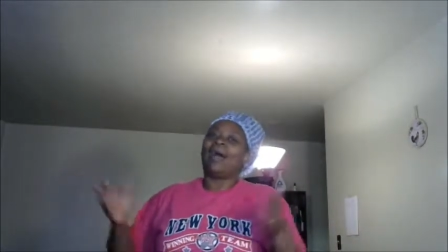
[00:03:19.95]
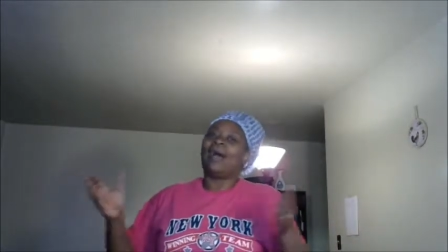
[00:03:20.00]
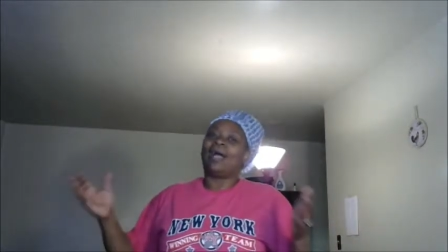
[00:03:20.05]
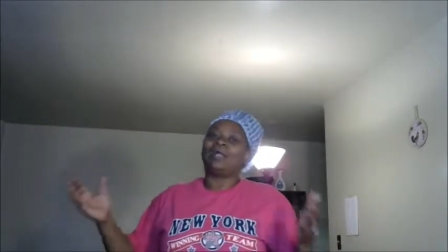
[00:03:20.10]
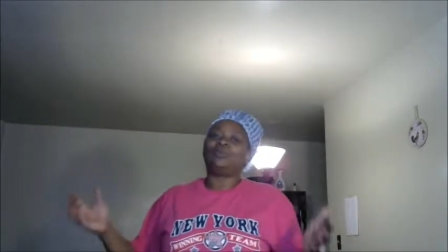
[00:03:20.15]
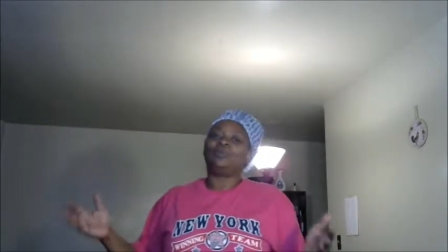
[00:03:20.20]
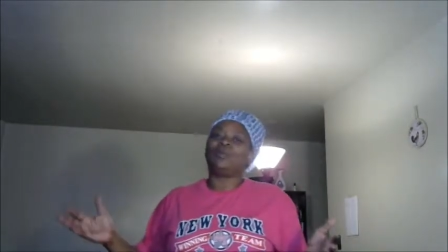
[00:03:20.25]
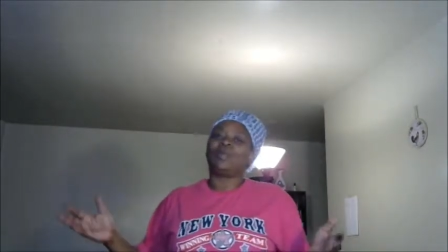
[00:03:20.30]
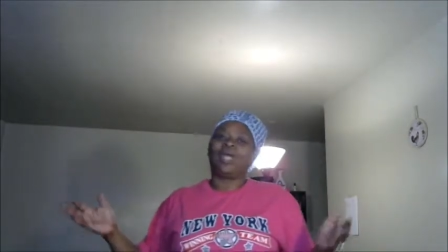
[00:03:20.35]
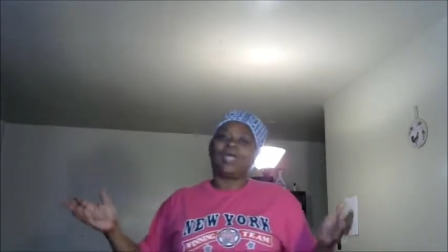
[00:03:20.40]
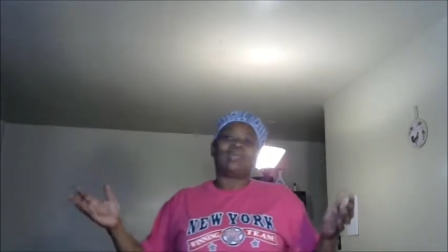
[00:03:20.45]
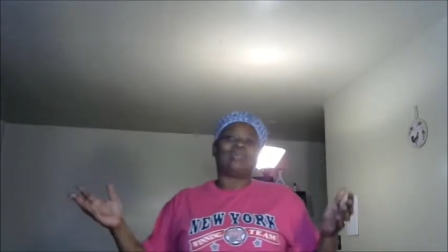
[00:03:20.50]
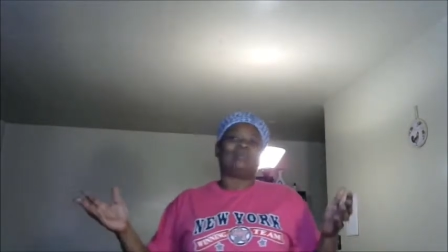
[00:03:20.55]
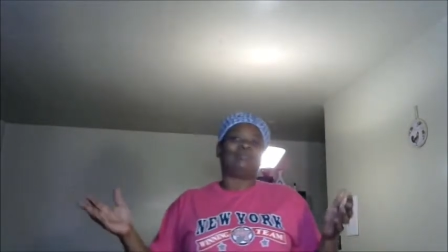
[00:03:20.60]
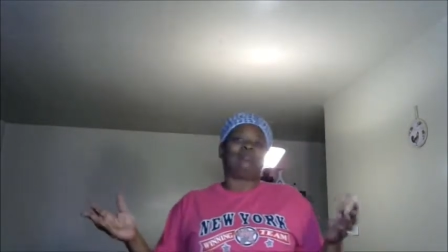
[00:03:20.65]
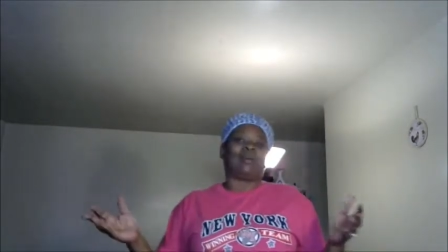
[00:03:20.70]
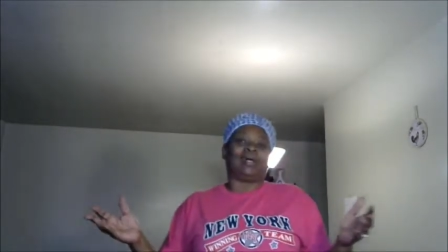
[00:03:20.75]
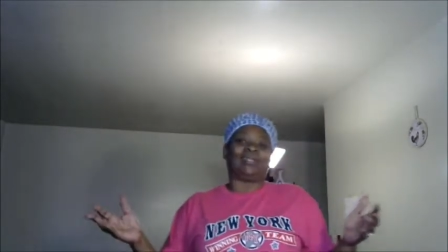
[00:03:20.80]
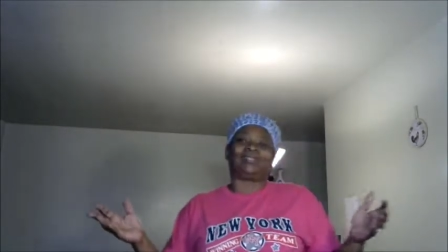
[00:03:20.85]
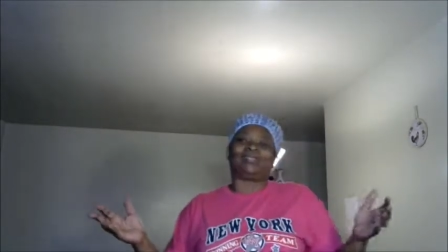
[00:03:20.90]
I do that at the
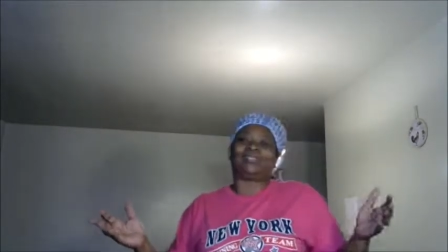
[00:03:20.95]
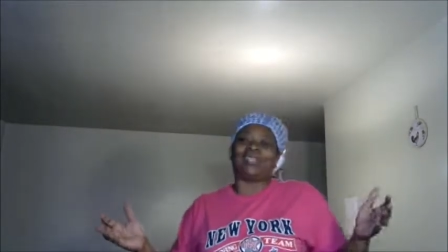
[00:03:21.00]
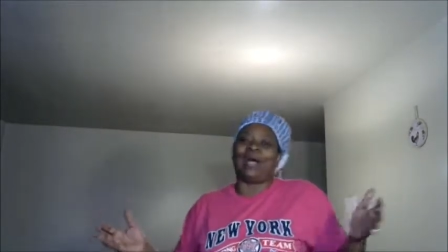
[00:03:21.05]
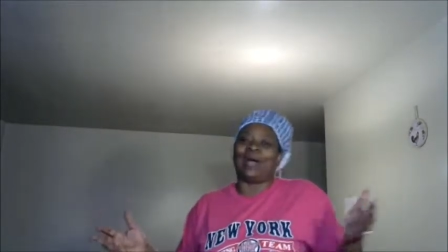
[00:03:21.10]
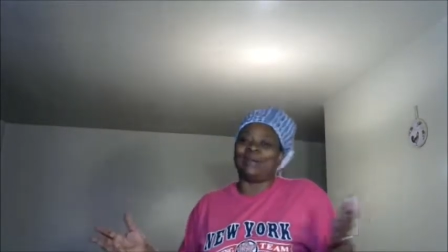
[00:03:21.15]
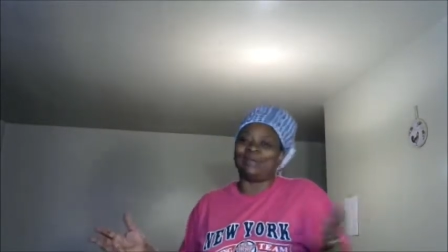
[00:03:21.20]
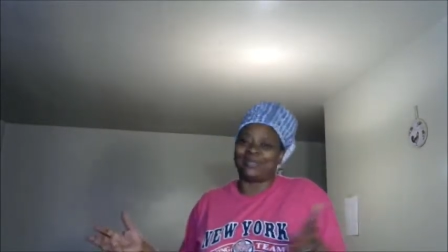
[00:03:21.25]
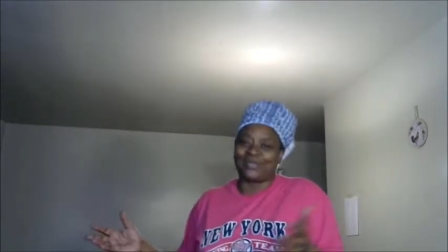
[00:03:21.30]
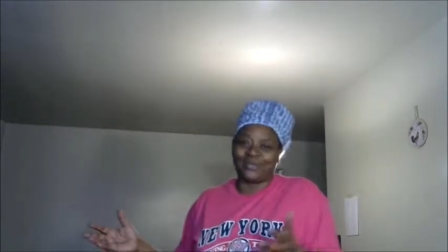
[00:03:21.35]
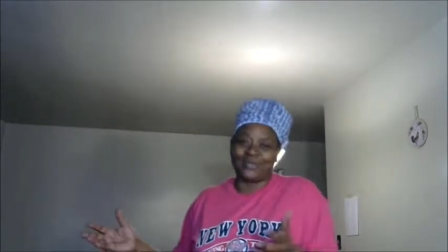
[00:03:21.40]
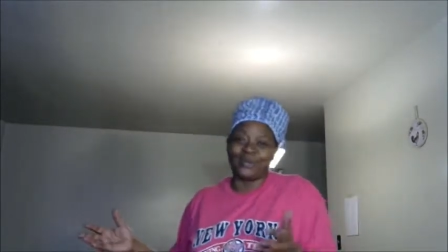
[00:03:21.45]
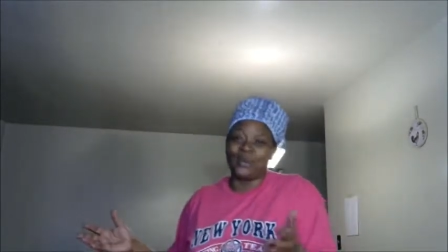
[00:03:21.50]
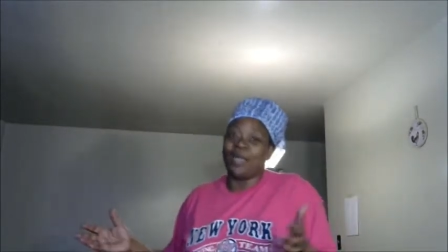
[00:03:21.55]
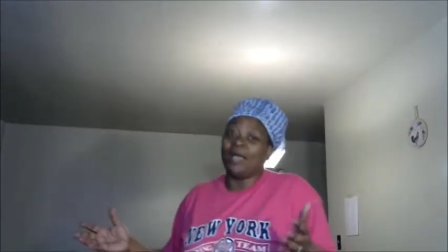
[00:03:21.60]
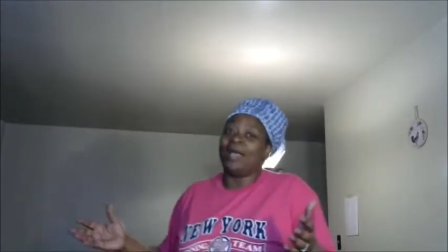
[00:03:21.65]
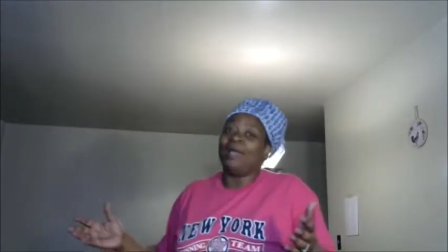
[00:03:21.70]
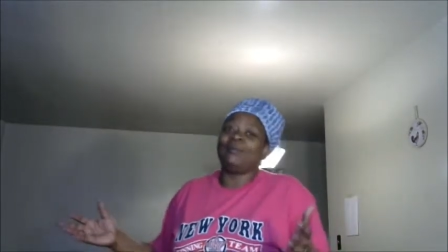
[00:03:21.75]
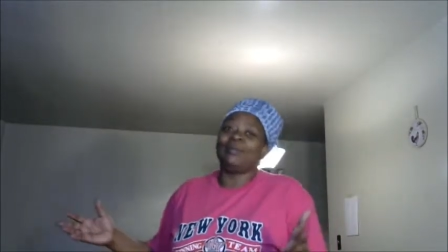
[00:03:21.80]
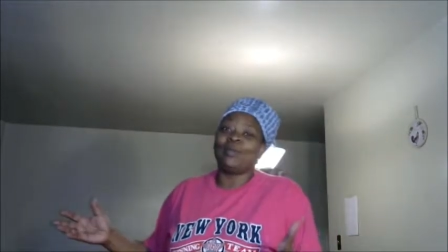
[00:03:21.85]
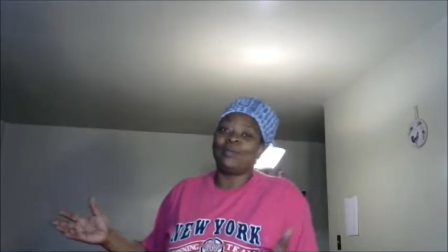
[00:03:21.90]
bus stop too.
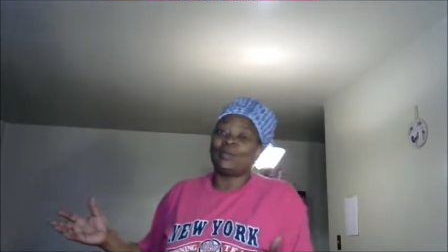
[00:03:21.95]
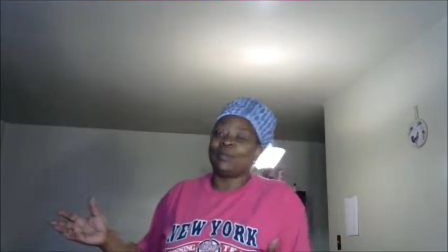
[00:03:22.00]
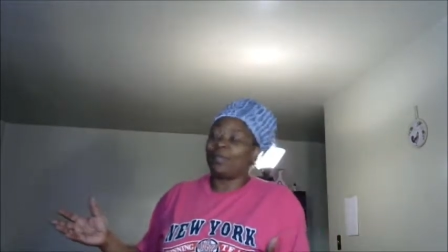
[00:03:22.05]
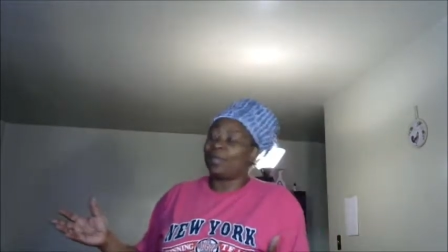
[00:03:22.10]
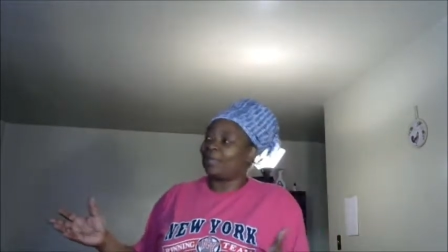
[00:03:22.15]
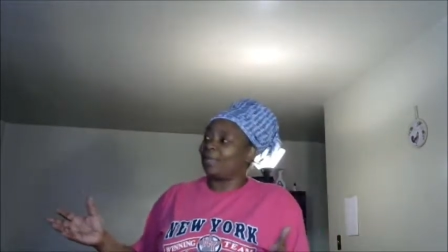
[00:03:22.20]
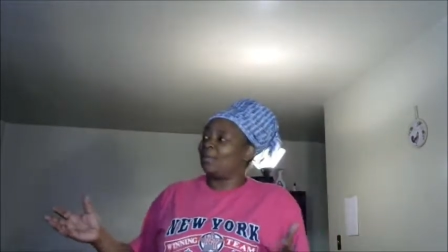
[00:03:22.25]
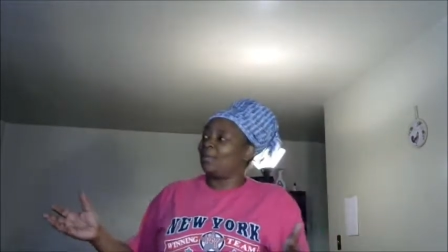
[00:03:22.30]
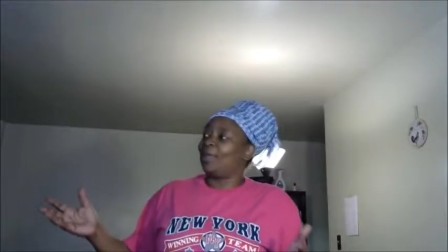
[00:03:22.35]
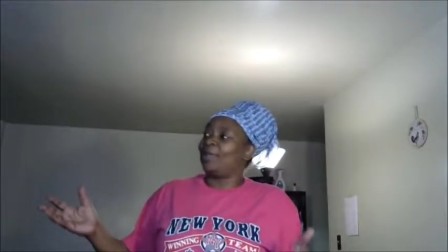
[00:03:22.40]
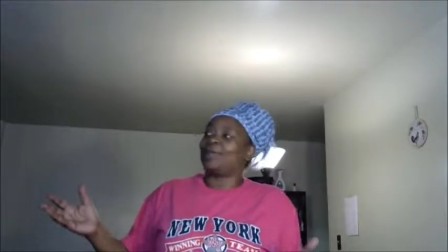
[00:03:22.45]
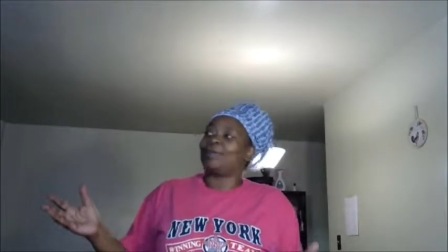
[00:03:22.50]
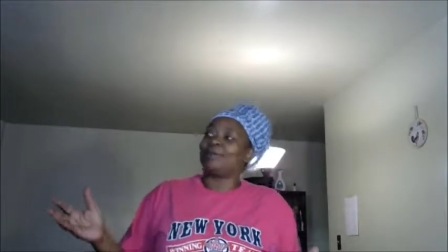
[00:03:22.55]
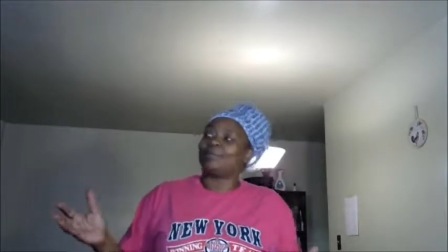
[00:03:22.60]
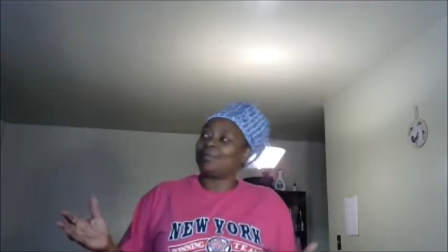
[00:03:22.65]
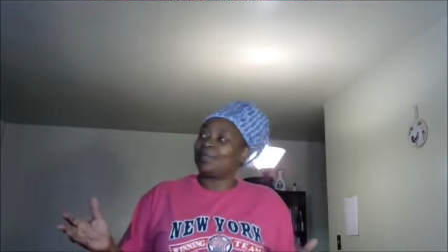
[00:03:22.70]
People looking like